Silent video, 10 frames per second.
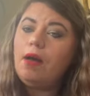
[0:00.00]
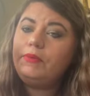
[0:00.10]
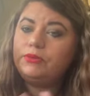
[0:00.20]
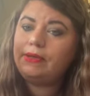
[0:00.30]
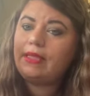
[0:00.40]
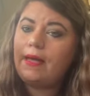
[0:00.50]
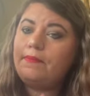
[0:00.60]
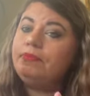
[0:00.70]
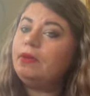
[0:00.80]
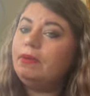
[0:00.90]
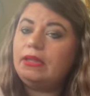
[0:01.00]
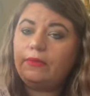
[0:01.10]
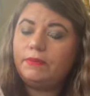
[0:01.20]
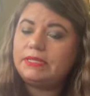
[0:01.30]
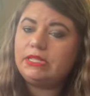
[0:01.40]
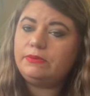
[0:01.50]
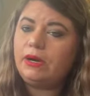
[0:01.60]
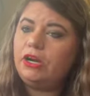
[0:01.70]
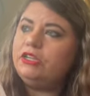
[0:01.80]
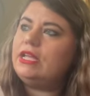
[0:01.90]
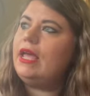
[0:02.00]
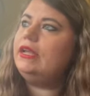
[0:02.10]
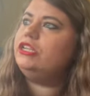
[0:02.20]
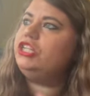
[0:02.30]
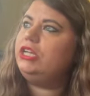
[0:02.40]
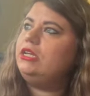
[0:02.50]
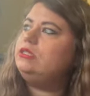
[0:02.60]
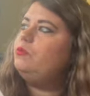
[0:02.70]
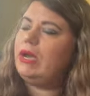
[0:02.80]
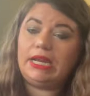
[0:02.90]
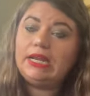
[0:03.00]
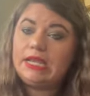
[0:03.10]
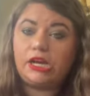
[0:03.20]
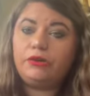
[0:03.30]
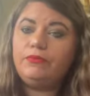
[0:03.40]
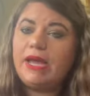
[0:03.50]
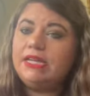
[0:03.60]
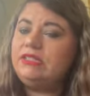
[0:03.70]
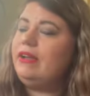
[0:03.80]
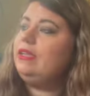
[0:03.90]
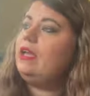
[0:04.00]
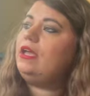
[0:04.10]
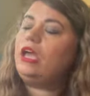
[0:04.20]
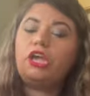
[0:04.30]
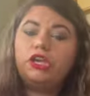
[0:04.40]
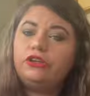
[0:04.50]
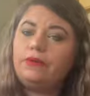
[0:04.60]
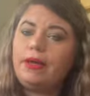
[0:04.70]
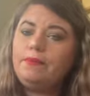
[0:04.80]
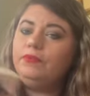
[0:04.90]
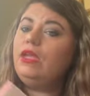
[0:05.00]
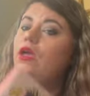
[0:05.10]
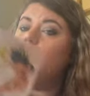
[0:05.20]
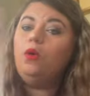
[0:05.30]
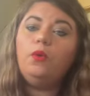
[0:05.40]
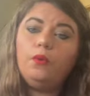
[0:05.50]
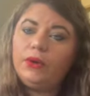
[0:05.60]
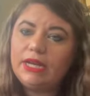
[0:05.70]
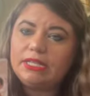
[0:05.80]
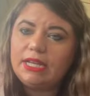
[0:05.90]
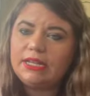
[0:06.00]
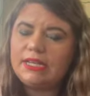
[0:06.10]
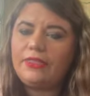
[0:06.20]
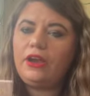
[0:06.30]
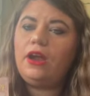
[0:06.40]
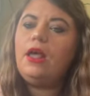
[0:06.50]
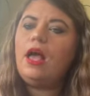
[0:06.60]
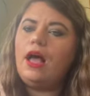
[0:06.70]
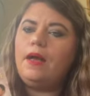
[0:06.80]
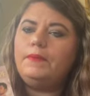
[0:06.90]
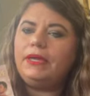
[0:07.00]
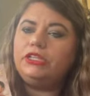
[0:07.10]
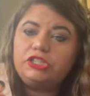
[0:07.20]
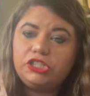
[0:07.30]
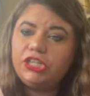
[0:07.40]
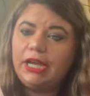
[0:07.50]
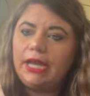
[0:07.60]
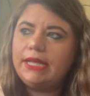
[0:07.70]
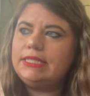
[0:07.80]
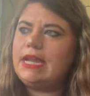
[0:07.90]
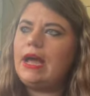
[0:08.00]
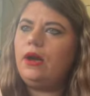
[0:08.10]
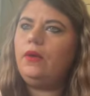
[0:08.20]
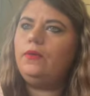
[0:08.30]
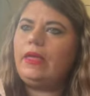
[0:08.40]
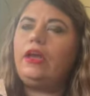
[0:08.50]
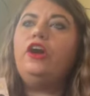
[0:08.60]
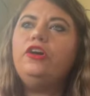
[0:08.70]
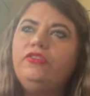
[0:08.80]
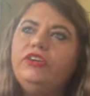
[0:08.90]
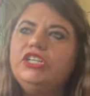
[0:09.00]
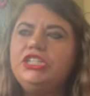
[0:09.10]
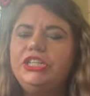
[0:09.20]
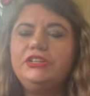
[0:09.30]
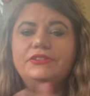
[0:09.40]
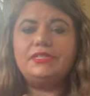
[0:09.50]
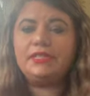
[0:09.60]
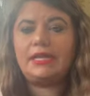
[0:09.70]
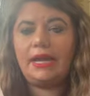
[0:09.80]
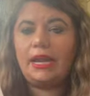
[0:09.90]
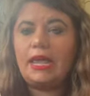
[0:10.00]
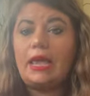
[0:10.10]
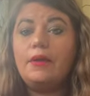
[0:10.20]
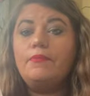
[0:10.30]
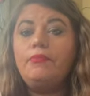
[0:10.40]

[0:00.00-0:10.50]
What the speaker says: between them when they were business partners, and she's waited a year and is finally like, you know what? We need to get together because she has now, like, her first year in society,